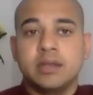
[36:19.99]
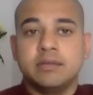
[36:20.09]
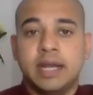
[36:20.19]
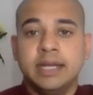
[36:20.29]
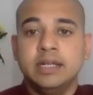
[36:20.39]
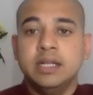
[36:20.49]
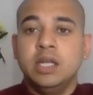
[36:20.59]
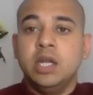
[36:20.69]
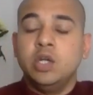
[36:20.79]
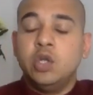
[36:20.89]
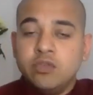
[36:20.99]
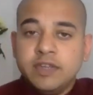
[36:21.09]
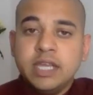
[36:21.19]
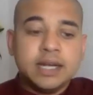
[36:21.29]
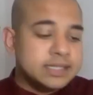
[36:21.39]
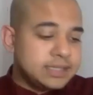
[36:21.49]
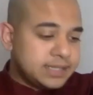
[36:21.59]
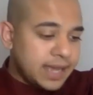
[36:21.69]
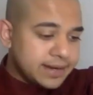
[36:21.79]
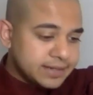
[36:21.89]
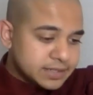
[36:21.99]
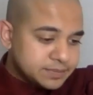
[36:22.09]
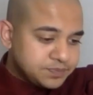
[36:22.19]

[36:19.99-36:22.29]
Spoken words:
right? Do we understand?